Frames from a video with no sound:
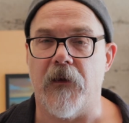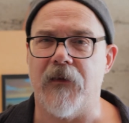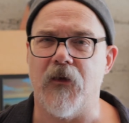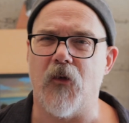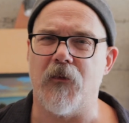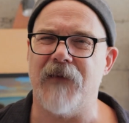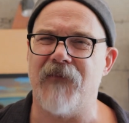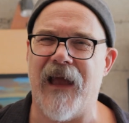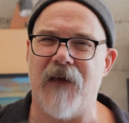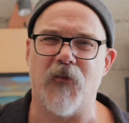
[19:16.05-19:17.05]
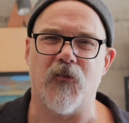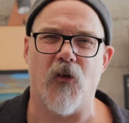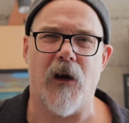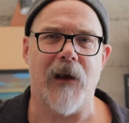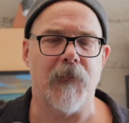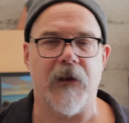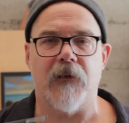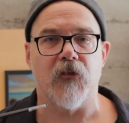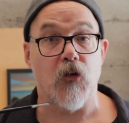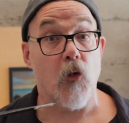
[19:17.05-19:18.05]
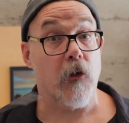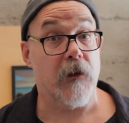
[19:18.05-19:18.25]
And you don't even have to try, because you're